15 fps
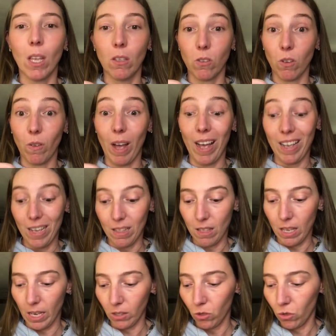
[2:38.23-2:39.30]
So I get
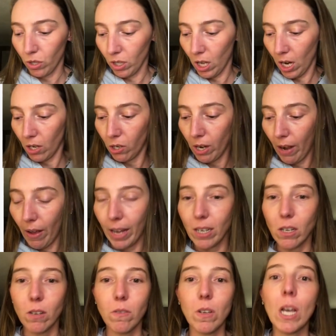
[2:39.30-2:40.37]
the extra large. Now I
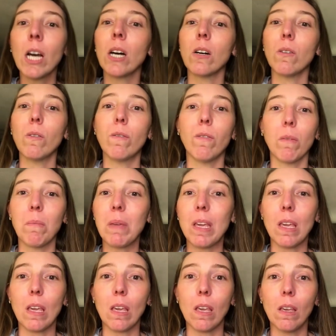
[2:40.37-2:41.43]
don't know, for
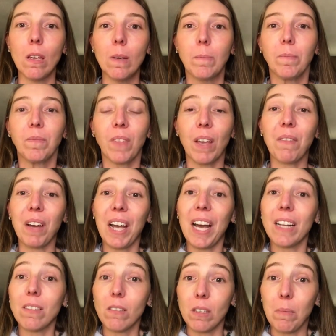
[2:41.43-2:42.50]
me, if I
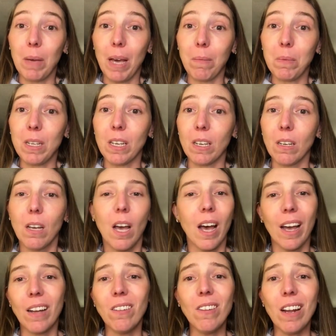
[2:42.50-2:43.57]
had sleep apnea,
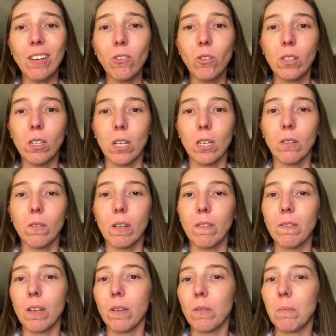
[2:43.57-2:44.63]
I don't actually know
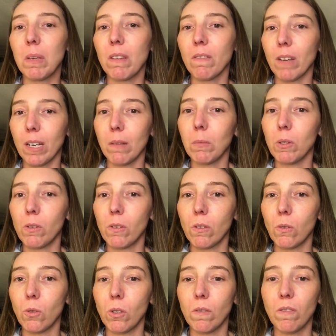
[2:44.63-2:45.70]
if that would be a viable
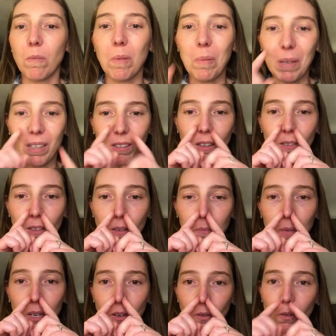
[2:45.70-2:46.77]
solution for me because I think
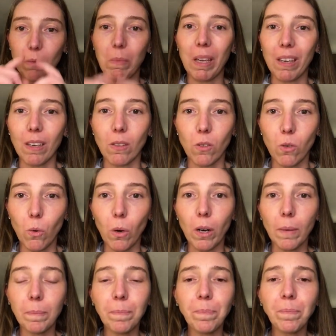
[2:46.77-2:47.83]
my nose might get sore.